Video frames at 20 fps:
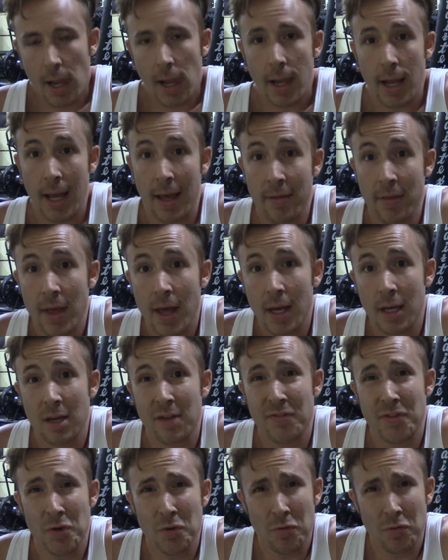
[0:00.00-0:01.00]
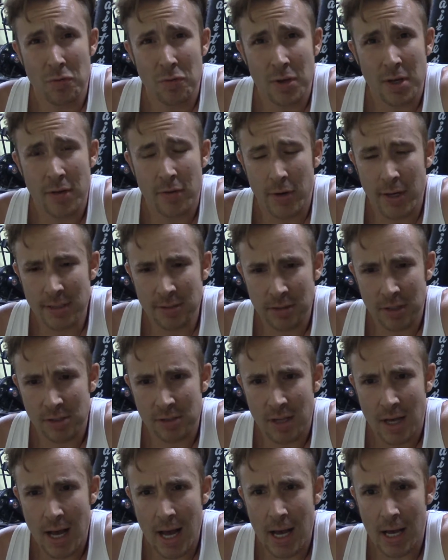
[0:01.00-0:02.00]
And then if your
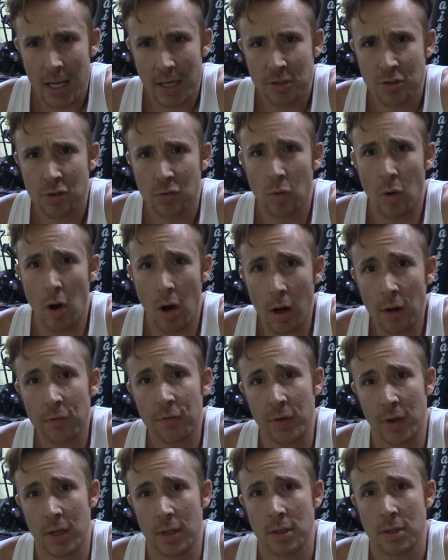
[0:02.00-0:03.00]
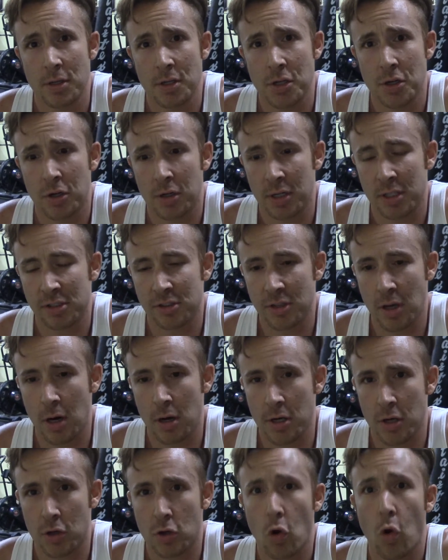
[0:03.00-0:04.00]
insulin's high too often, your
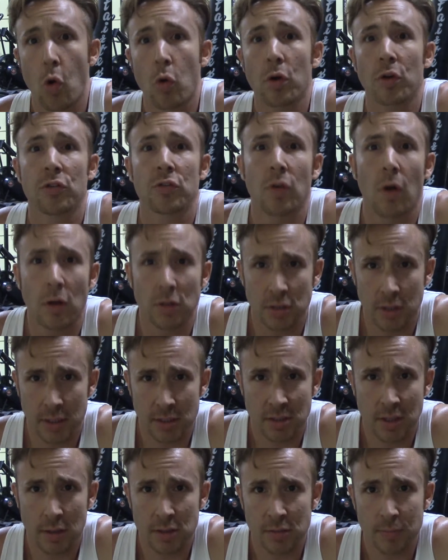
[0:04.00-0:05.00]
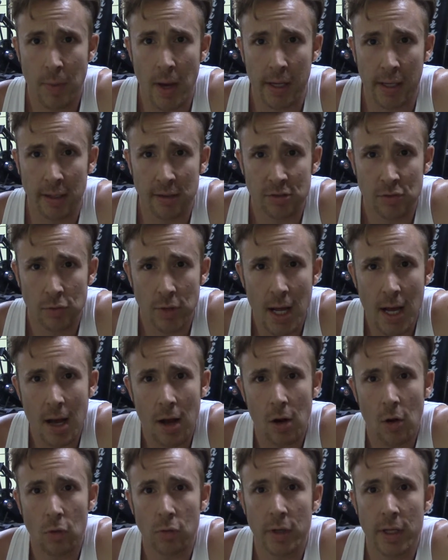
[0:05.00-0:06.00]
cortisol is going to start spiking. So
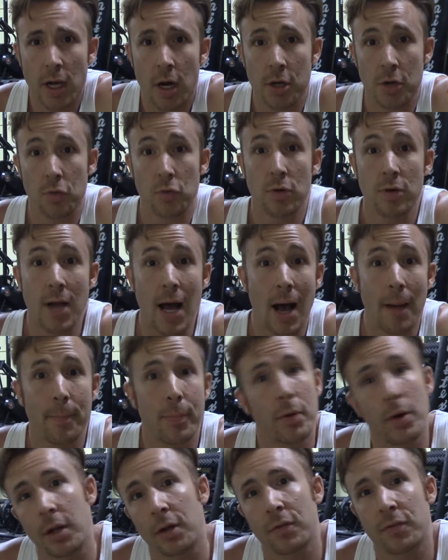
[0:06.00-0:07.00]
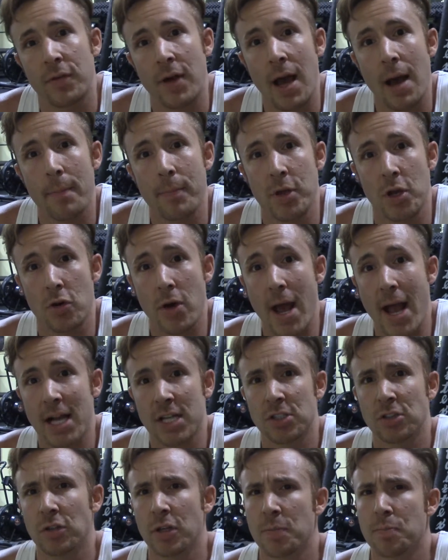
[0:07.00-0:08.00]
not only are you not burning fat, but you're
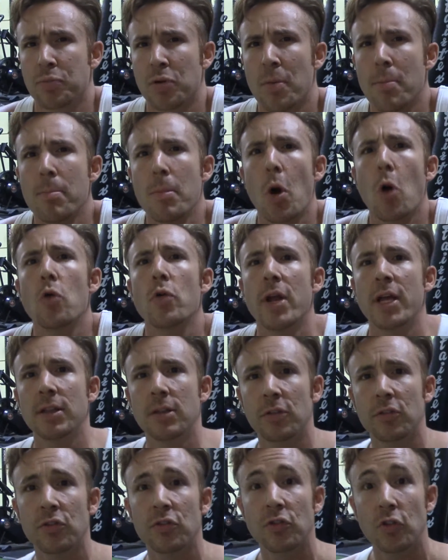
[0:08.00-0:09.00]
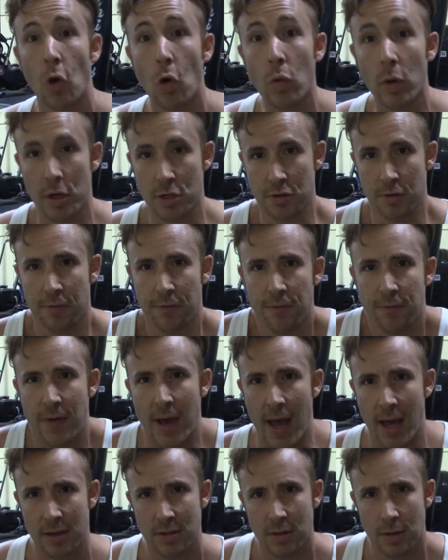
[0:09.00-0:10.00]
actually promoting the storage of
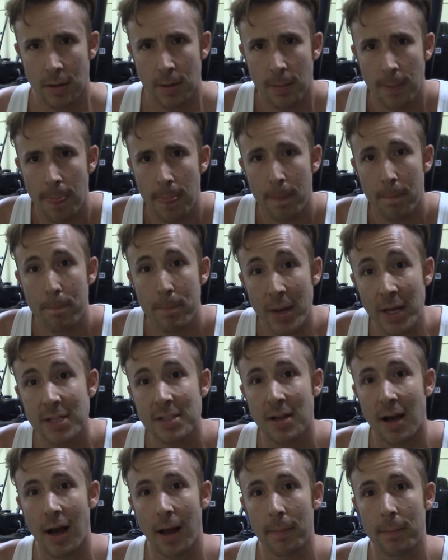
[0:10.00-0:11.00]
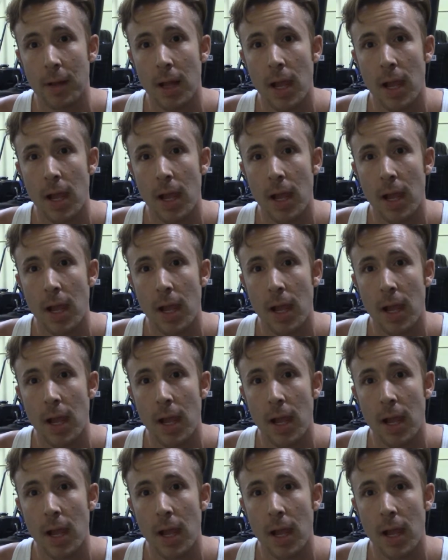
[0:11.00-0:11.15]
fat, big time.